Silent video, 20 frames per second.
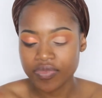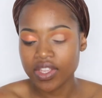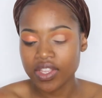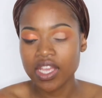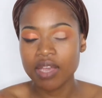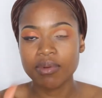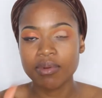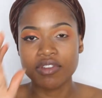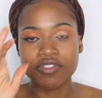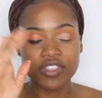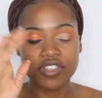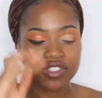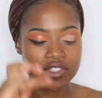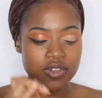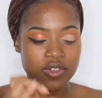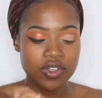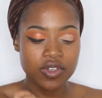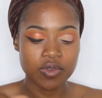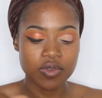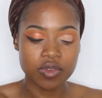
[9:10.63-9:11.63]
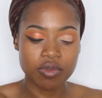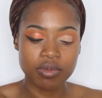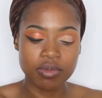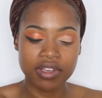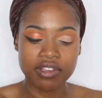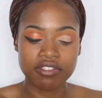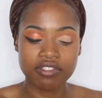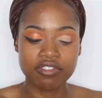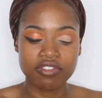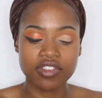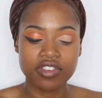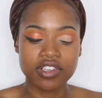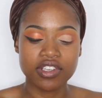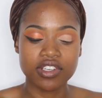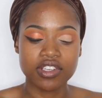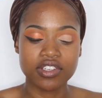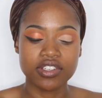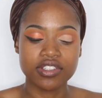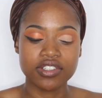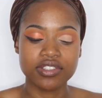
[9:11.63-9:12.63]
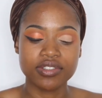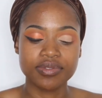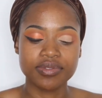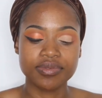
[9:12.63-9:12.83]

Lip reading: I want to first go in with my finger.